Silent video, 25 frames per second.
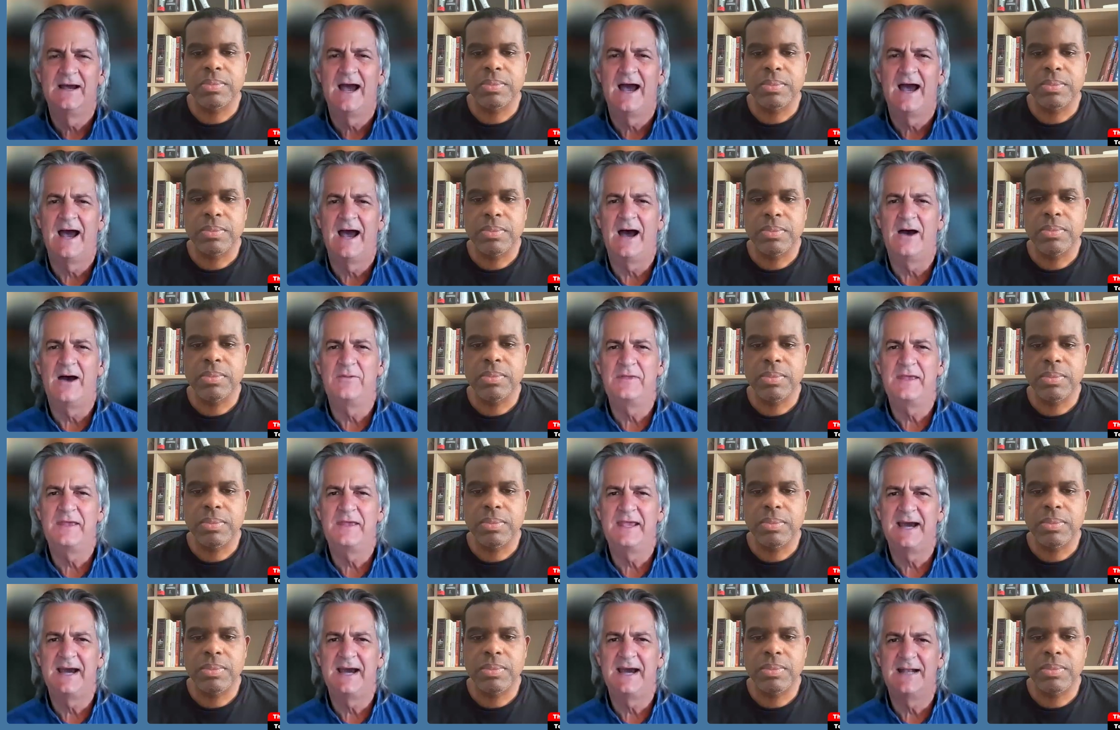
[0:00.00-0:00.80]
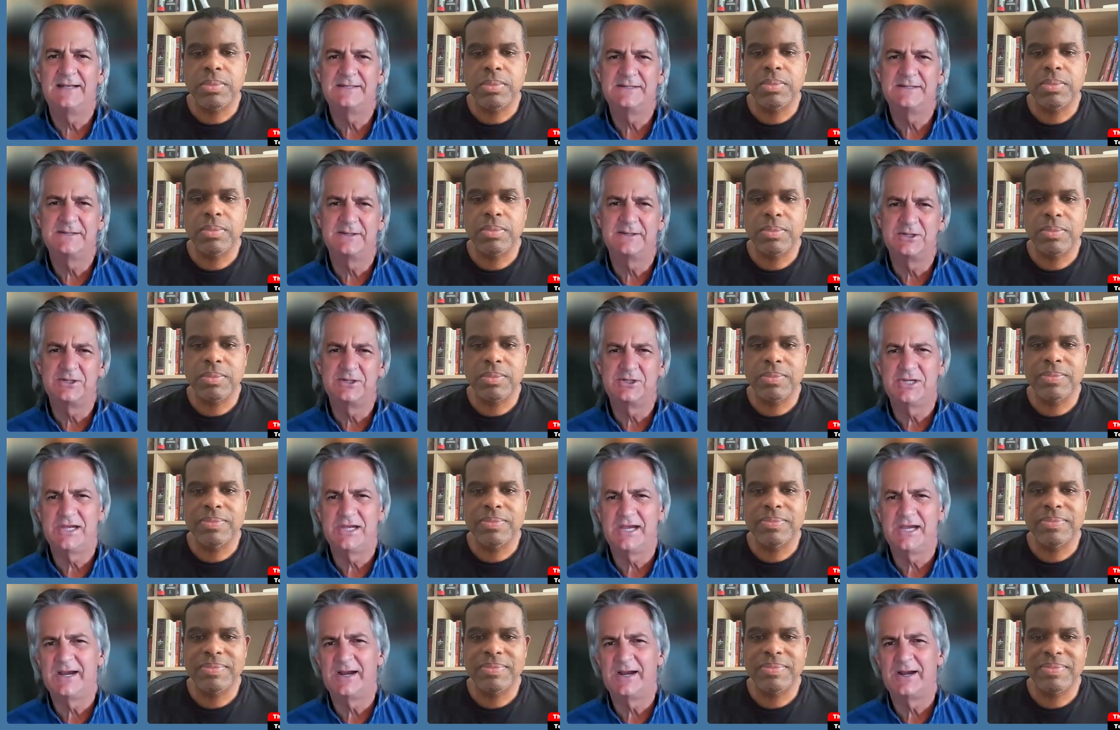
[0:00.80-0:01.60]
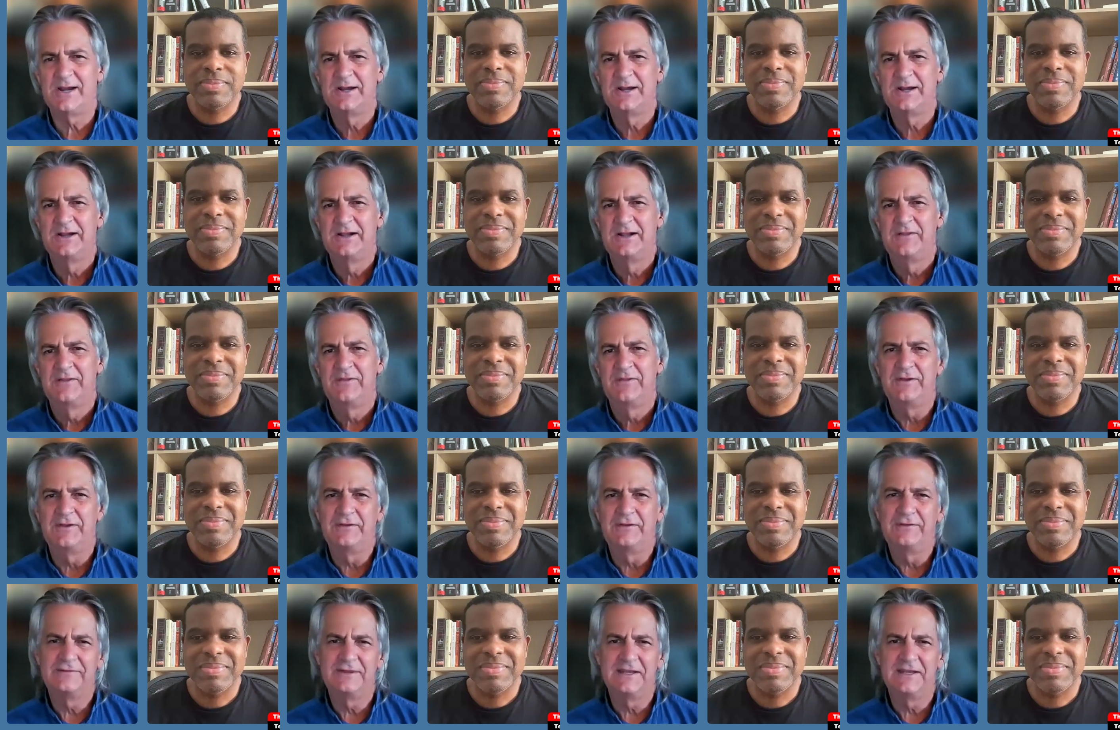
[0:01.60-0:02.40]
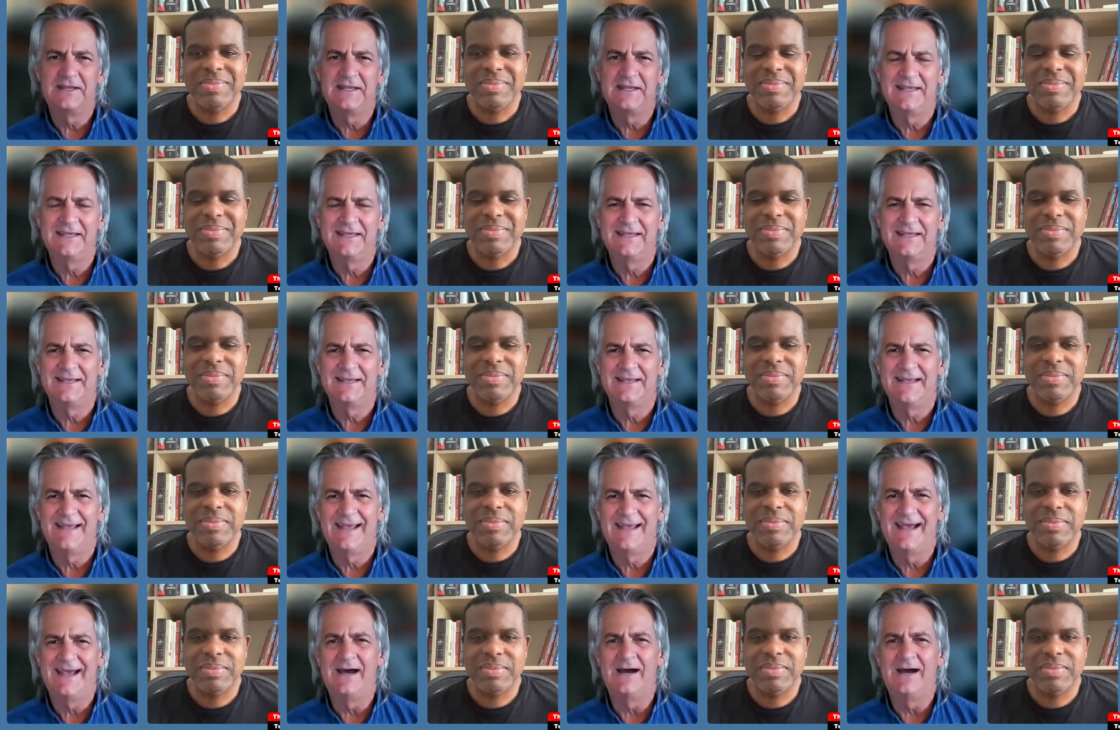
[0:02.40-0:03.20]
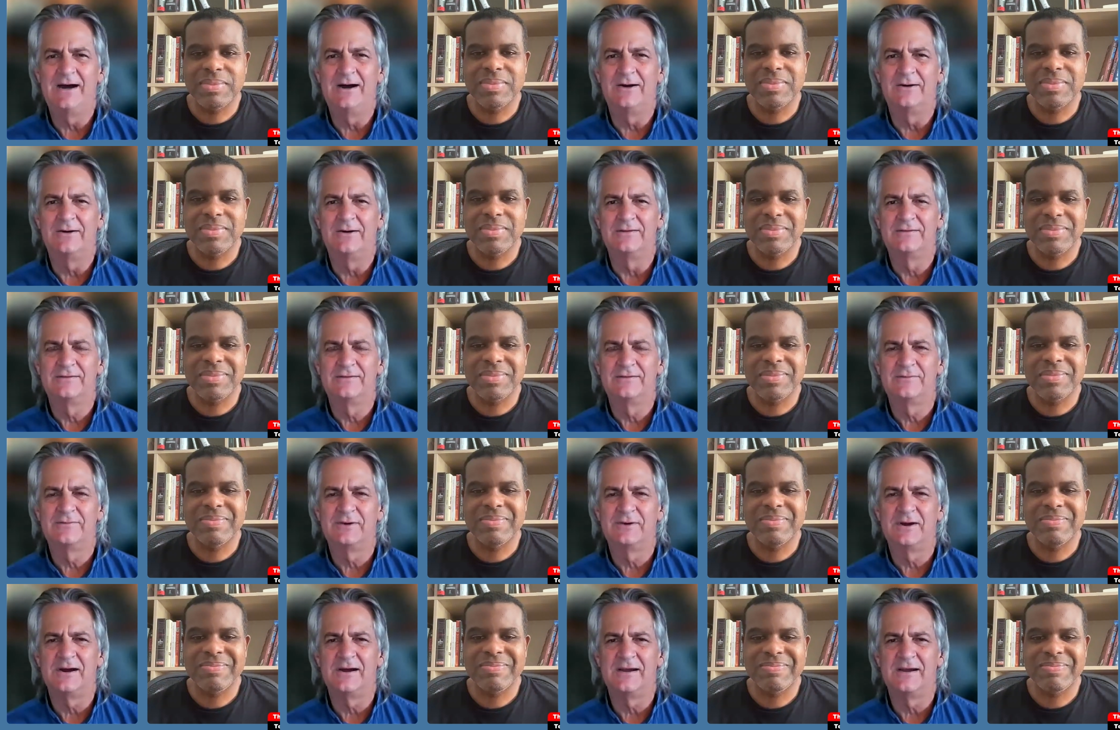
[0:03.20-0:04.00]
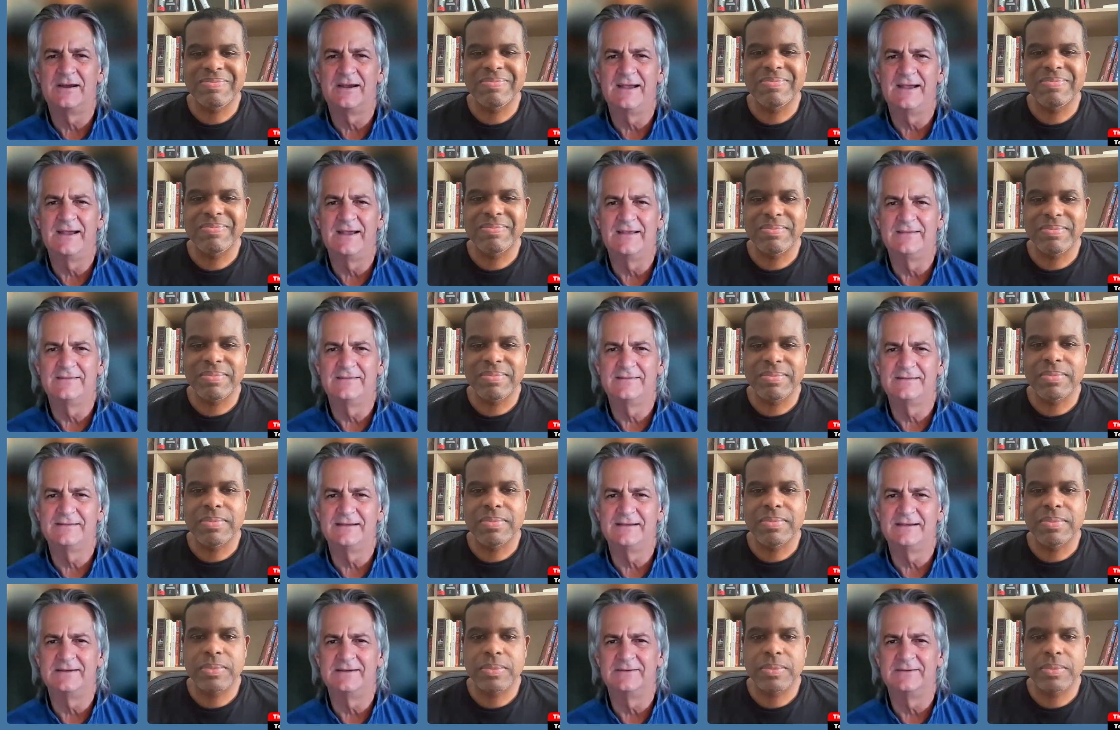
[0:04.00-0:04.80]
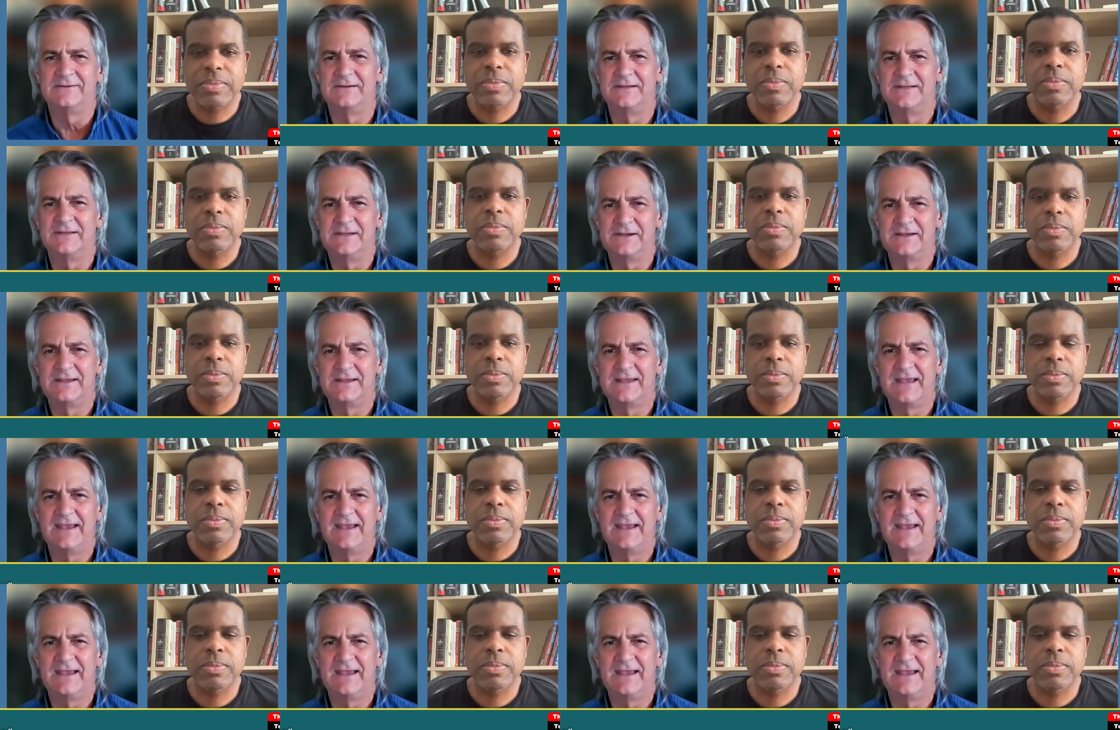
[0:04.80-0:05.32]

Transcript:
Speaker 1: how they got to the chair they're sitting in now, as far as uh, well, in your